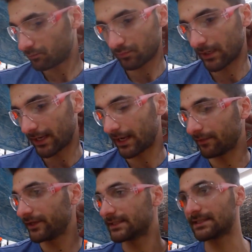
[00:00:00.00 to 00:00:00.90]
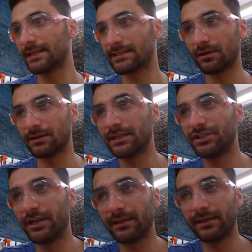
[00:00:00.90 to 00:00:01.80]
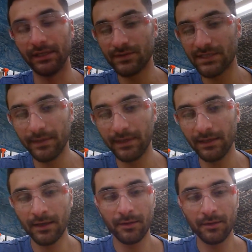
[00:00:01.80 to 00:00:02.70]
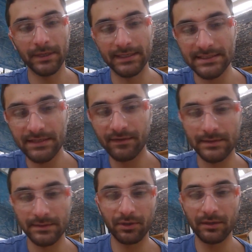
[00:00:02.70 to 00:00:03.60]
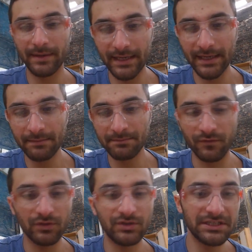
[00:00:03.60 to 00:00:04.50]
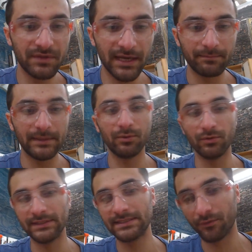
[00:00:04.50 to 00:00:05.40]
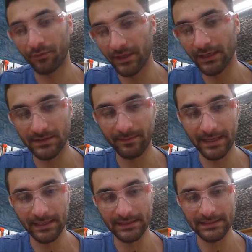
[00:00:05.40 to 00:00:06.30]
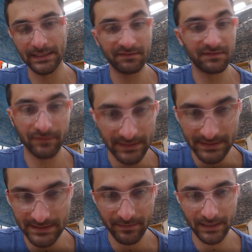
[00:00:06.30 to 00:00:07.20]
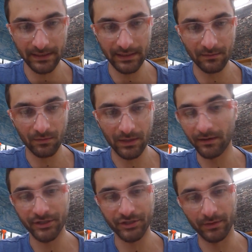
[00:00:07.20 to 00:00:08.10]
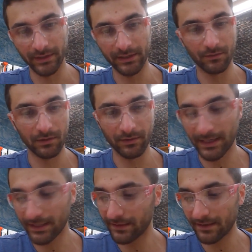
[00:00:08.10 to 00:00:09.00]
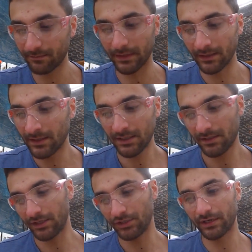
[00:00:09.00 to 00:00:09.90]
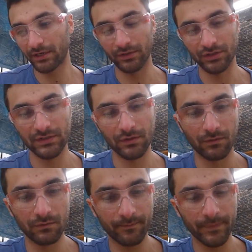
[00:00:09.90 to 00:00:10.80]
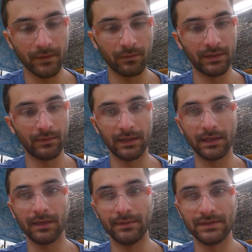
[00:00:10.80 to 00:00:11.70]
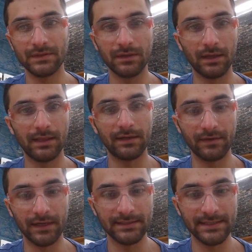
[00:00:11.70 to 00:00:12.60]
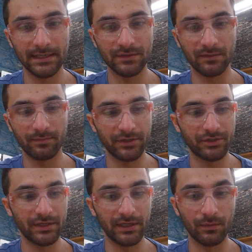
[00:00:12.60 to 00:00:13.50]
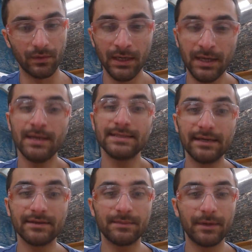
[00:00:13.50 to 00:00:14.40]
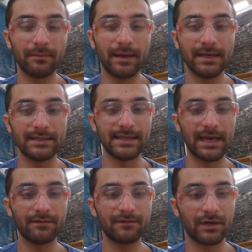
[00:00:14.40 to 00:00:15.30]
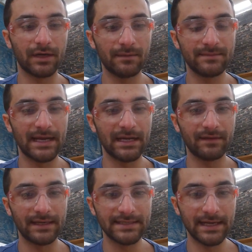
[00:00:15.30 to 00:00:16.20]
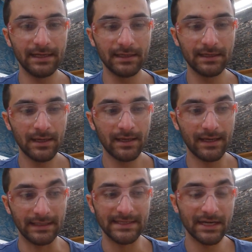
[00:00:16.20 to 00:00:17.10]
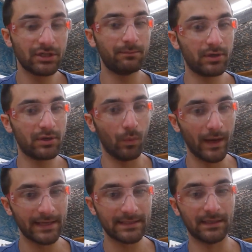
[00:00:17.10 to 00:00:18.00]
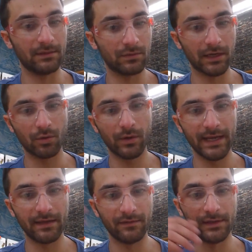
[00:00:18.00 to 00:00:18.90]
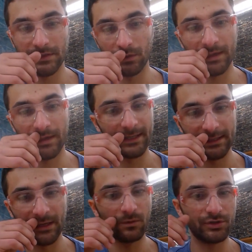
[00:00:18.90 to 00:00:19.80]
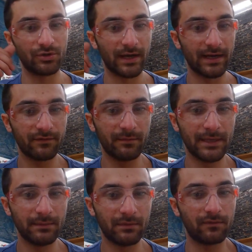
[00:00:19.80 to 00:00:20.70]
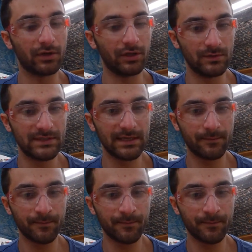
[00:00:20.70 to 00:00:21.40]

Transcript: I think it's less carcinogenic than it used to be, but it's developed a pretty bad name. So if you did do that, people would still think it was a bad idea, even if it isn't a bad idea anymore. I don't actually really know where we're at on that, but in general, you just don't really want to come into a lot of contact with pressure treated wood. Something else to bear in mind is that after it comes out of that tank, it's actually pretty wet and quite heavy. So you want to let that wood dry for a bit before you use it,